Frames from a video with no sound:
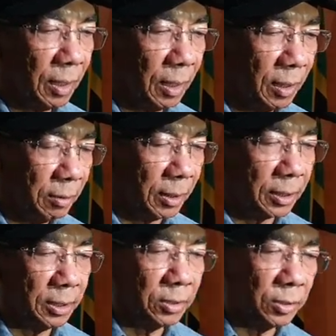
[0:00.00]

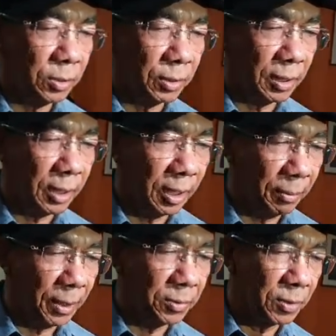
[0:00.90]
indirectly to
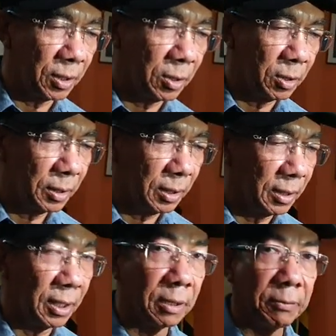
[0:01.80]
elements that are currently
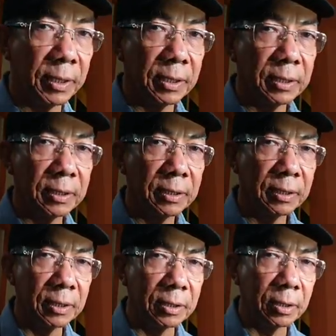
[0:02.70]
in conflict
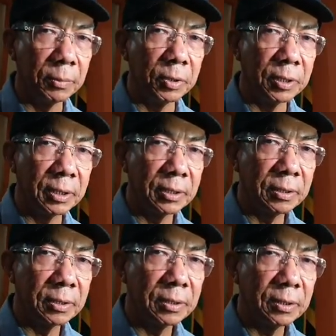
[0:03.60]
in the community.
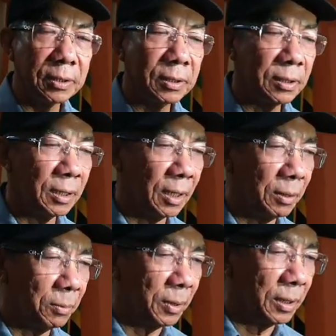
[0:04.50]

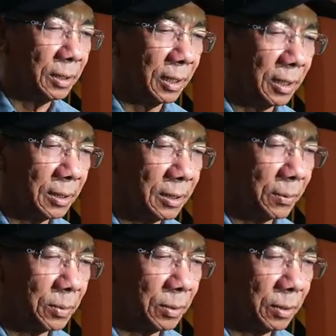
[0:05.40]
And we are taking
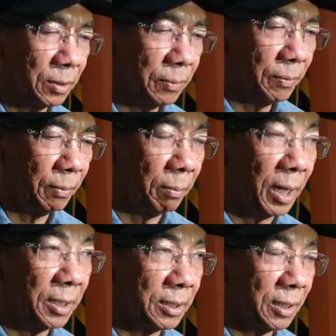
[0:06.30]
steps to
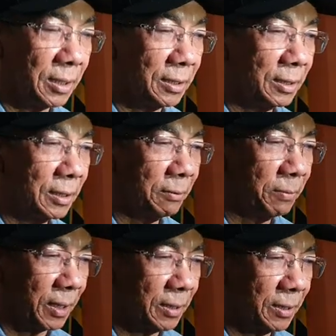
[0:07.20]
manage that,
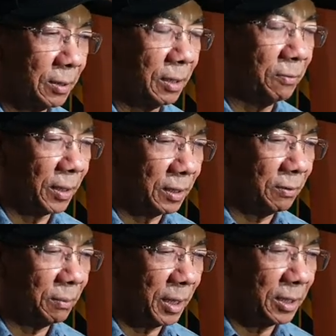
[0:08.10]

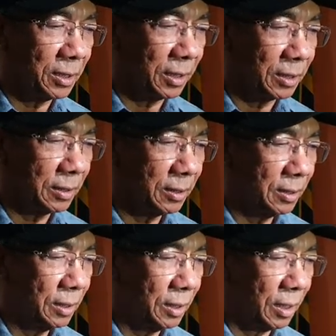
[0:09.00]
effectively manage that,
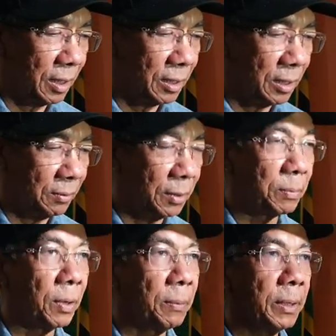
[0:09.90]
and deal with the
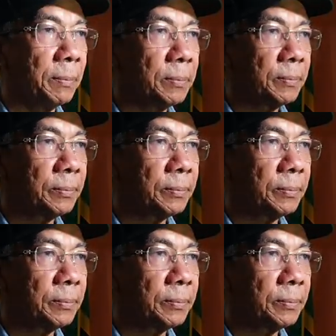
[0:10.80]
problem.